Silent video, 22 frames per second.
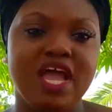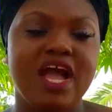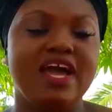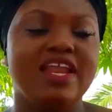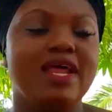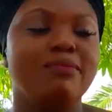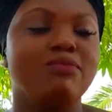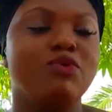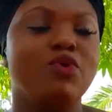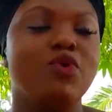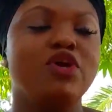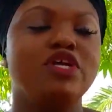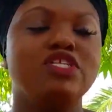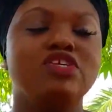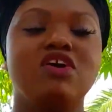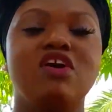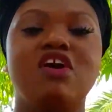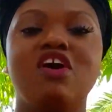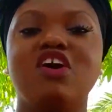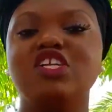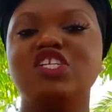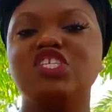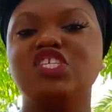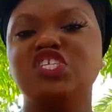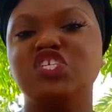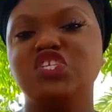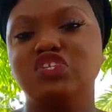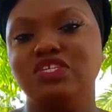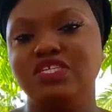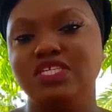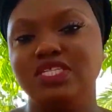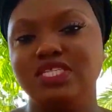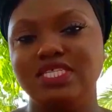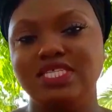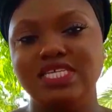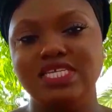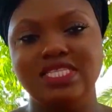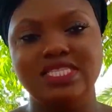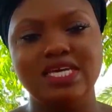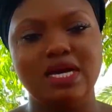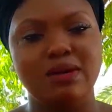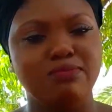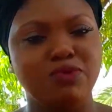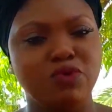And I'm going to continue to see
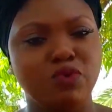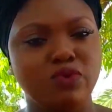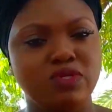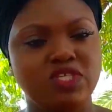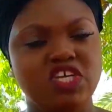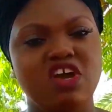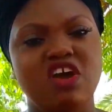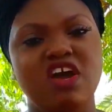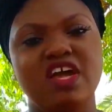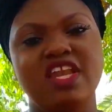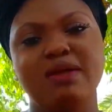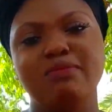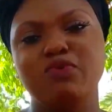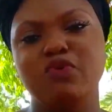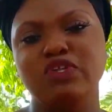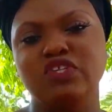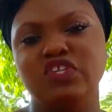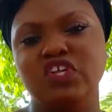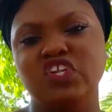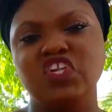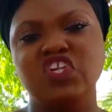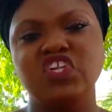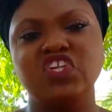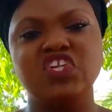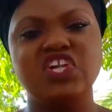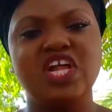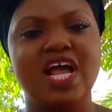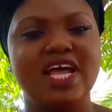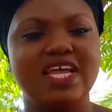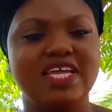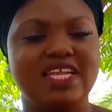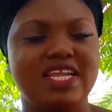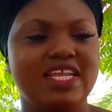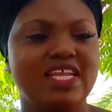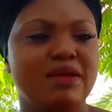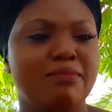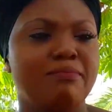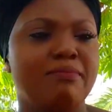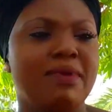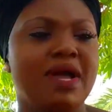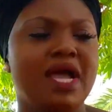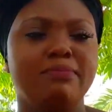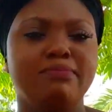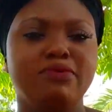that beauty, and I'm going to shine and let
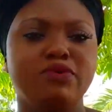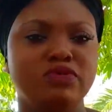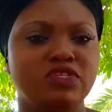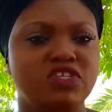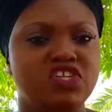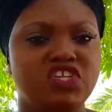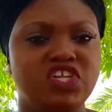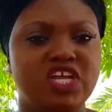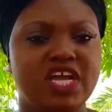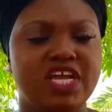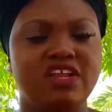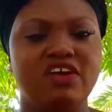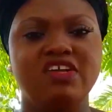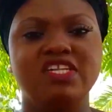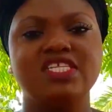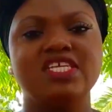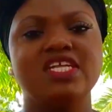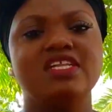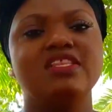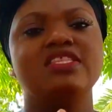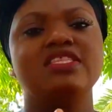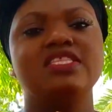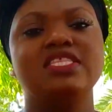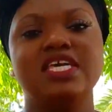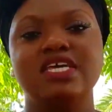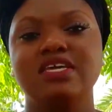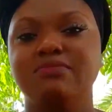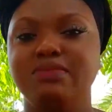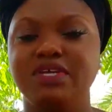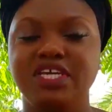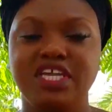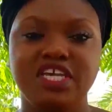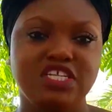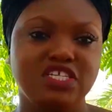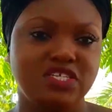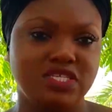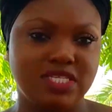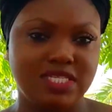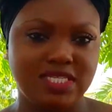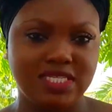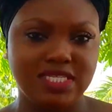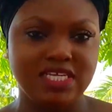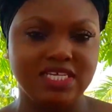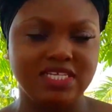my beauty shine until they begin to
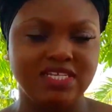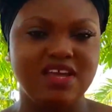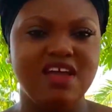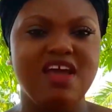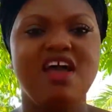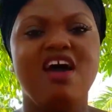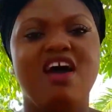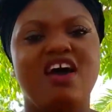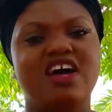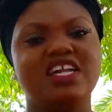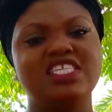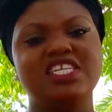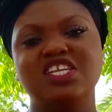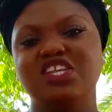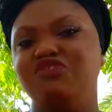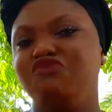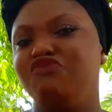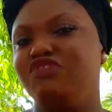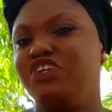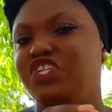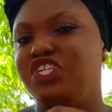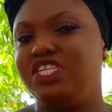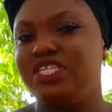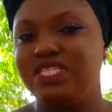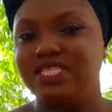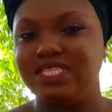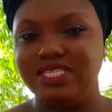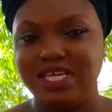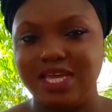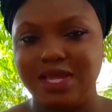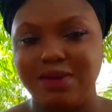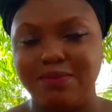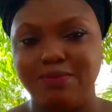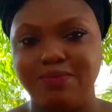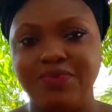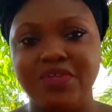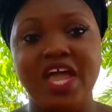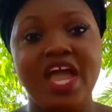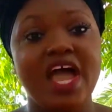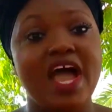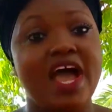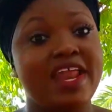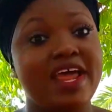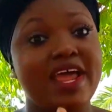see it, until it reaches them.
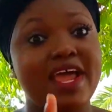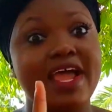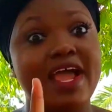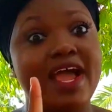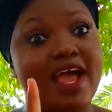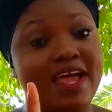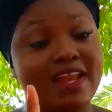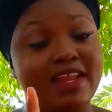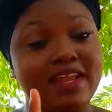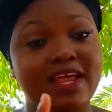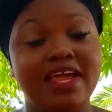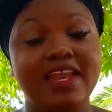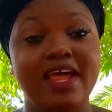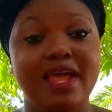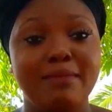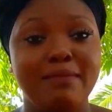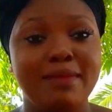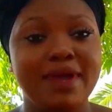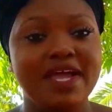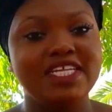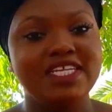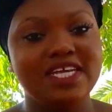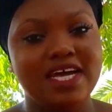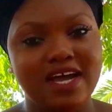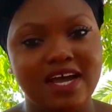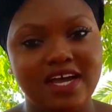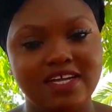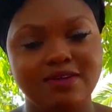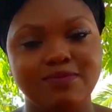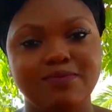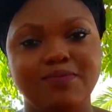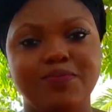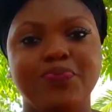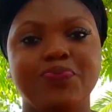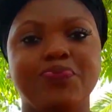And I might add,